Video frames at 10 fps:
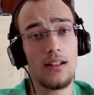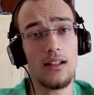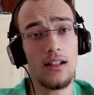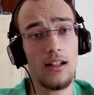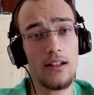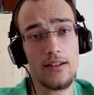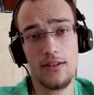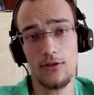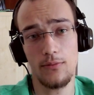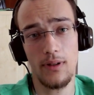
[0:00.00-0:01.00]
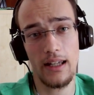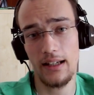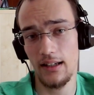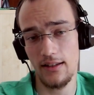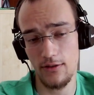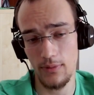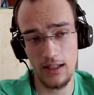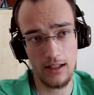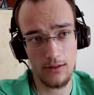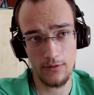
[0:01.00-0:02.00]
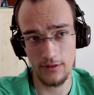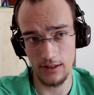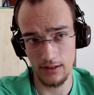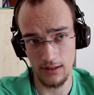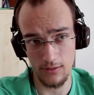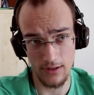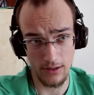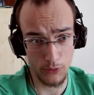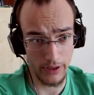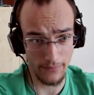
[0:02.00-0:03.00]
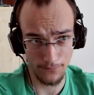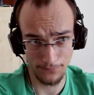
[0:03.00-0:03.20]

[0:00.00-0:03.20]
So black has to make a luft and lose the queen.